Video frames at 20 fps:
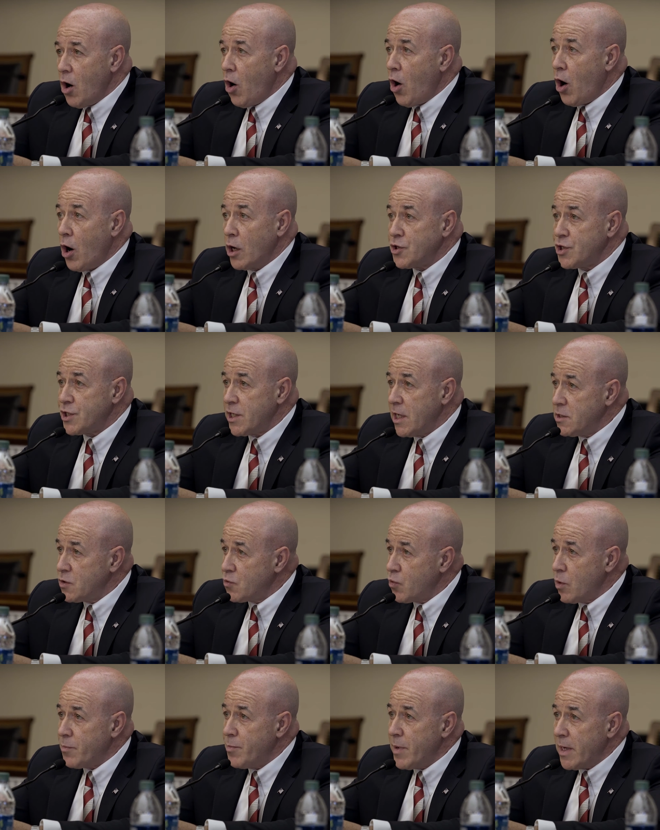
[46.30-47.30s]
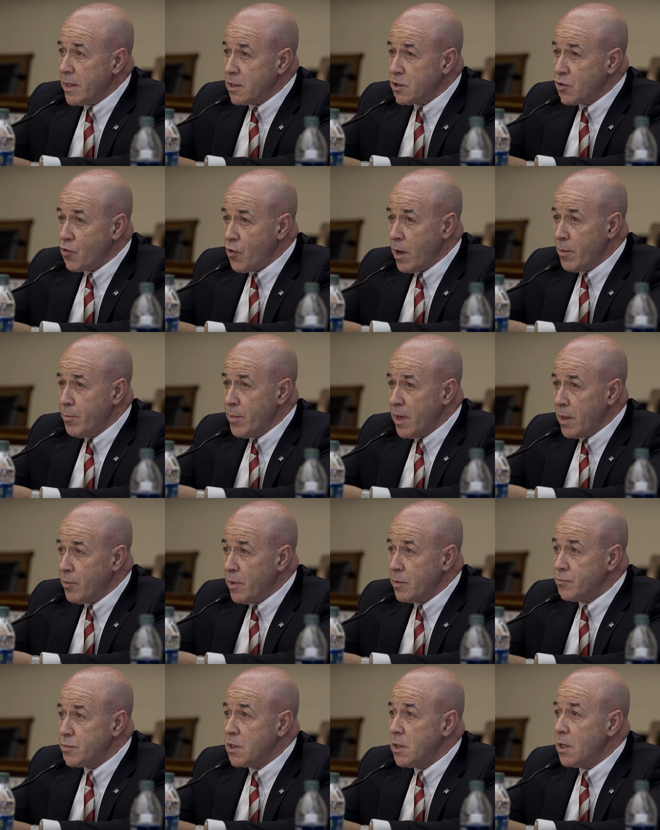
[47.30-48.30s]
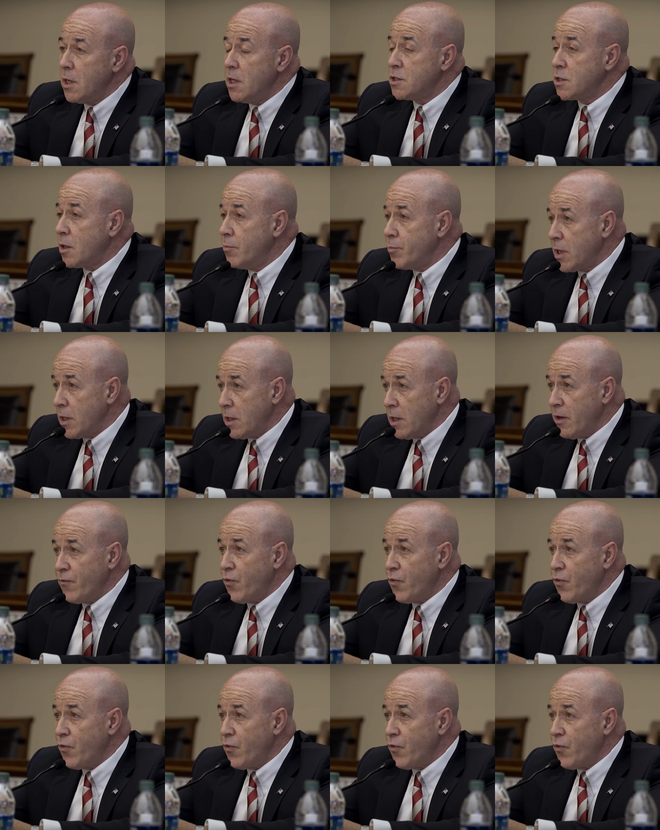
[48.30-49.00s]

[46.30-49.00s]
are sentenced with mandatory minimums is completely